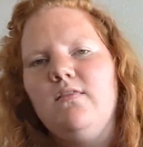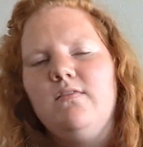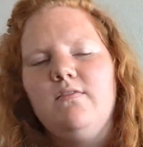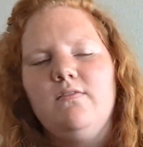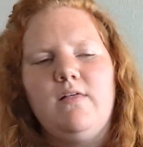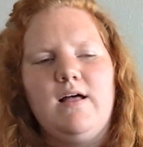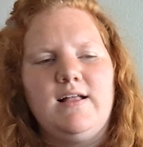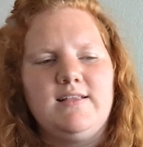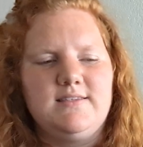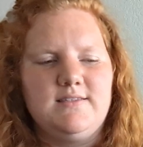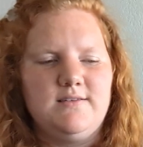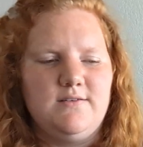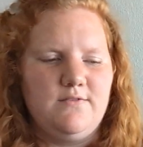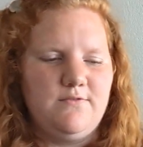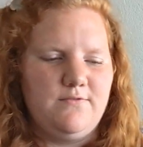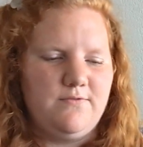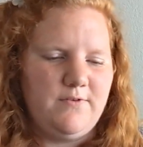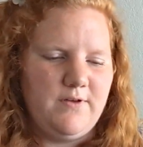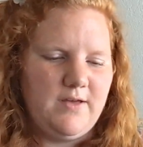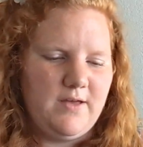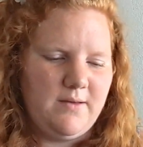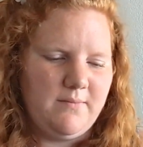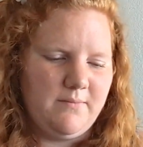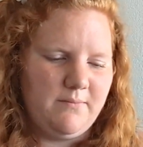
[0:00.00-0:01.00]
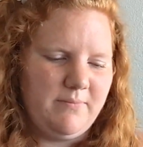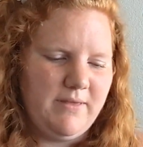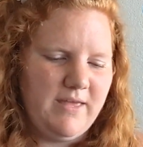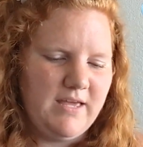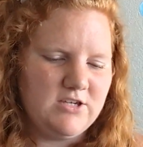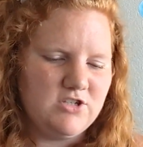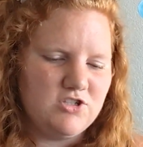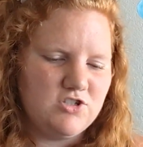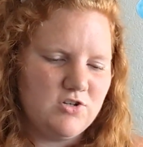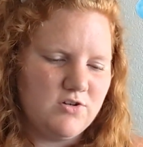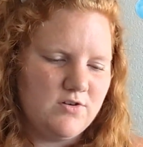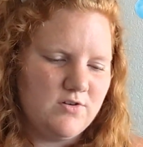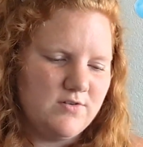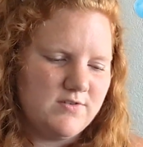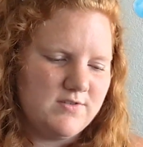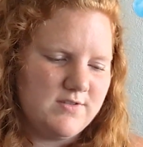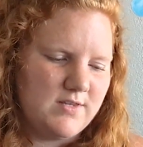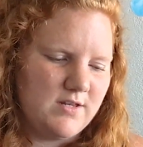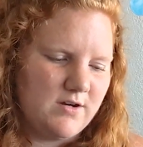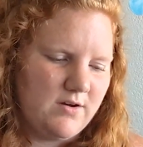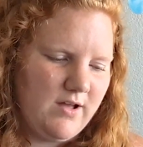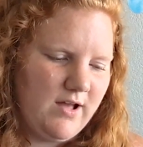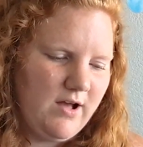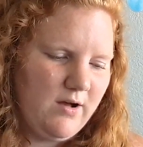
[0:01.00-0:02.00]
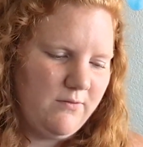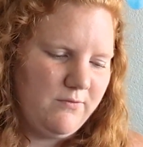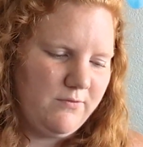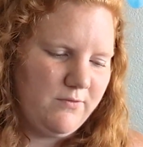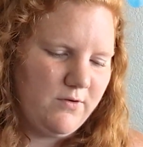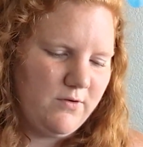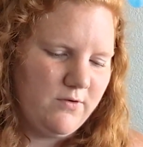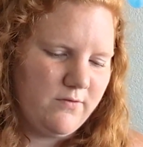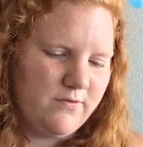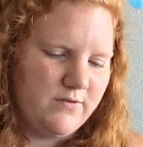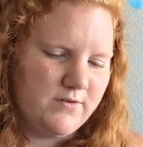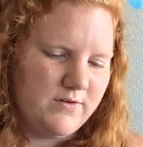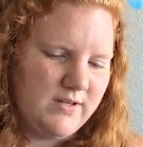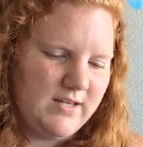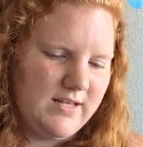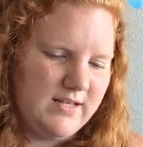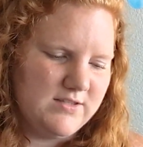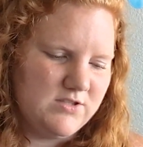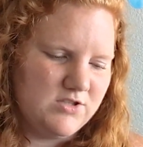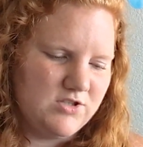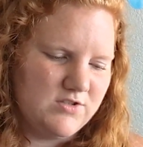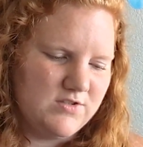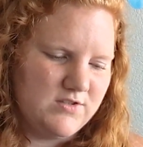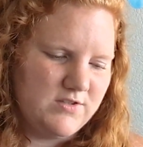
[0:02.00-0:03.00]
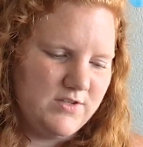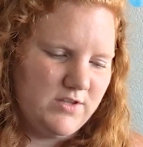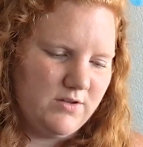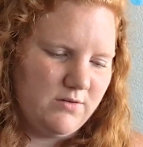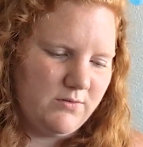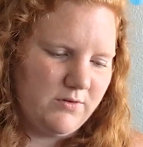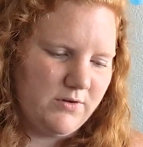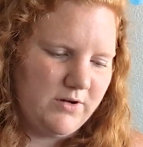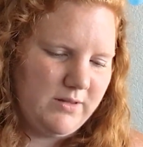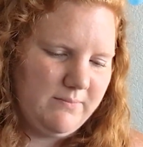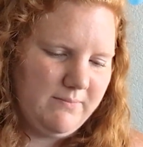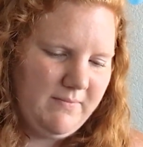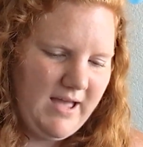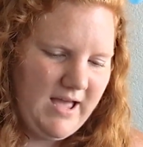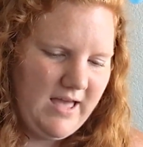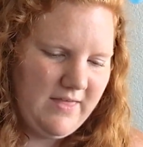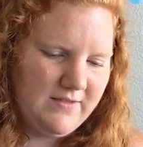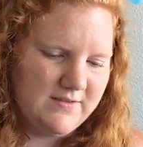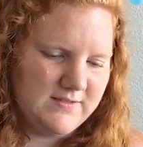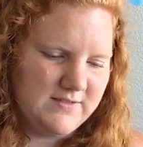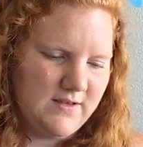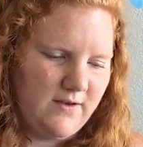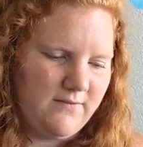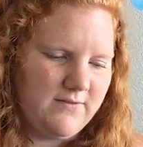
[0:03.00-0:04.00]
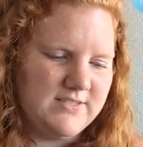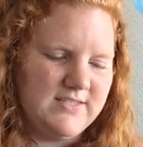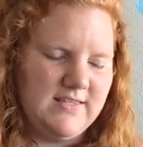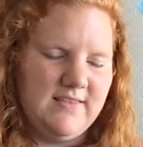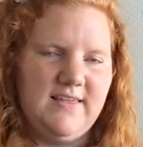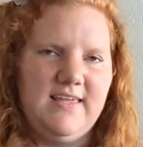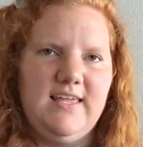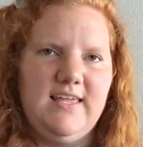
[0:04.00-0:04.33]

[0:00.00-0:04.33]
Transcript: Lots of pictures that are helpful for kids just, learning math. This is obviously the